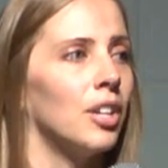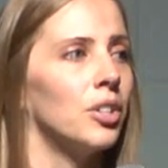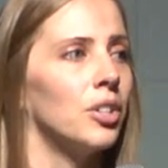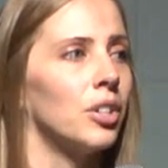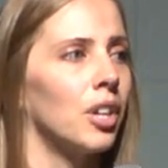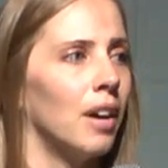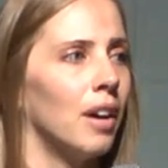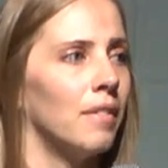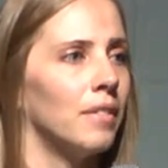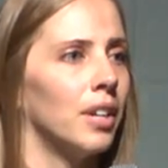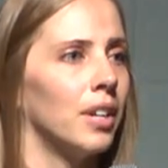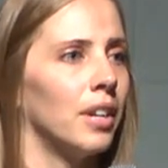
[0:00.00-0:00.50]

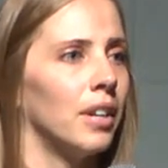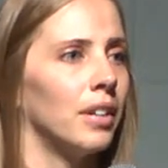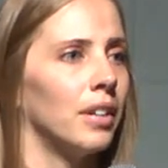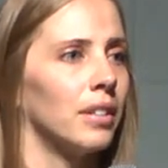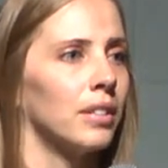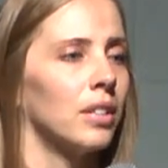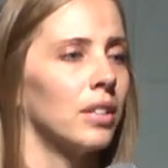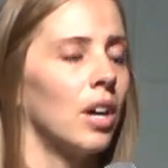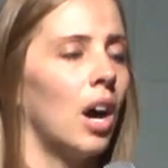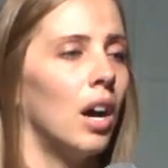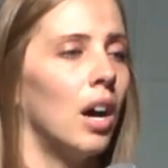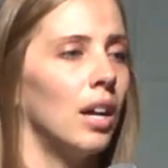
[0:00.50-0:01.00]

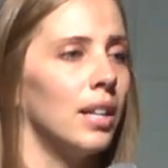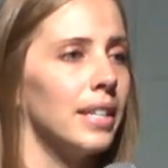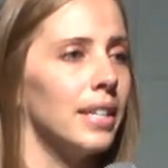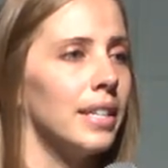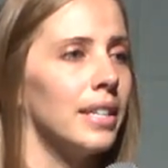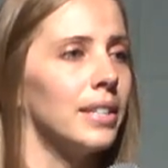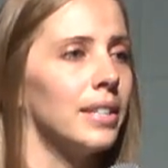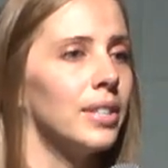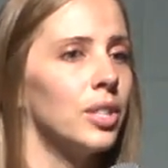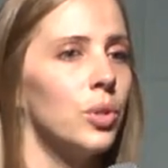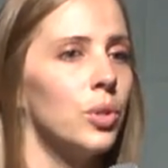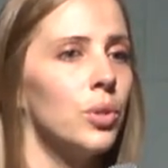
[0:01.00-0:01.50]
undercover
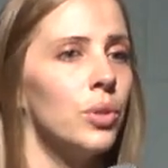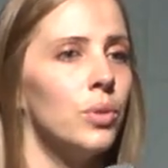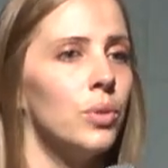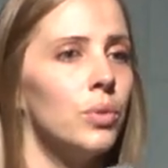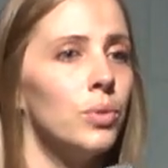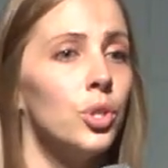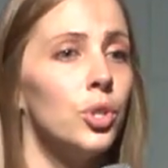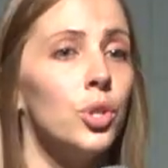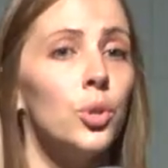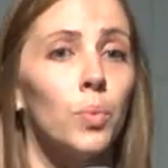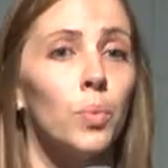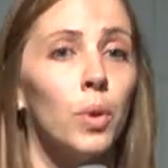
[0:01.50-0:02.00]
colleagues who
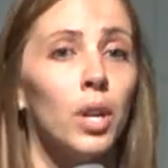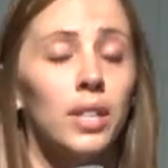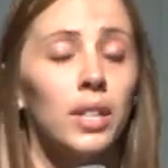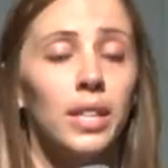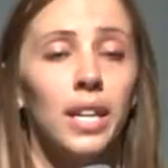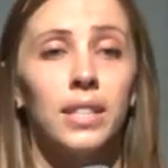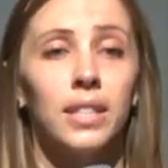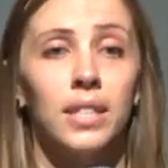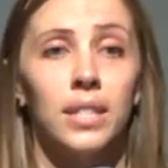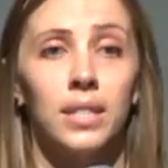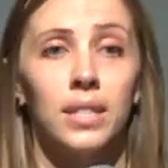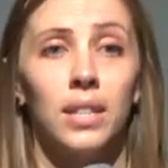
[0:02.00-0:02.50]
do work
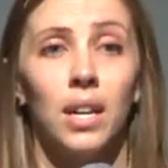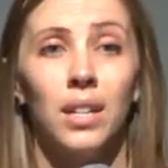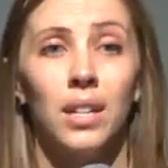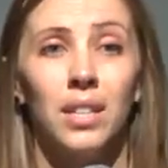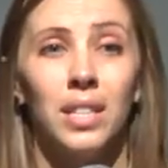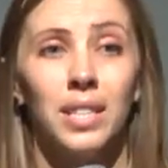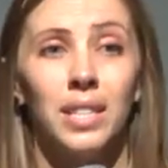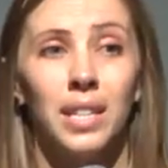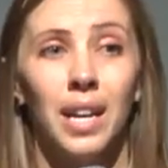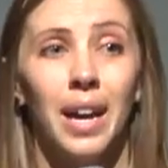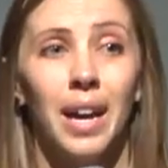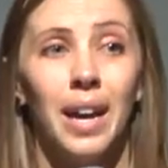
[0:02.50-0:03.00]
like this all
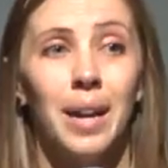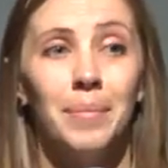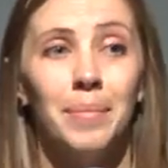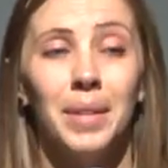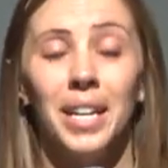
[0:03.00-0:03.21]
the time.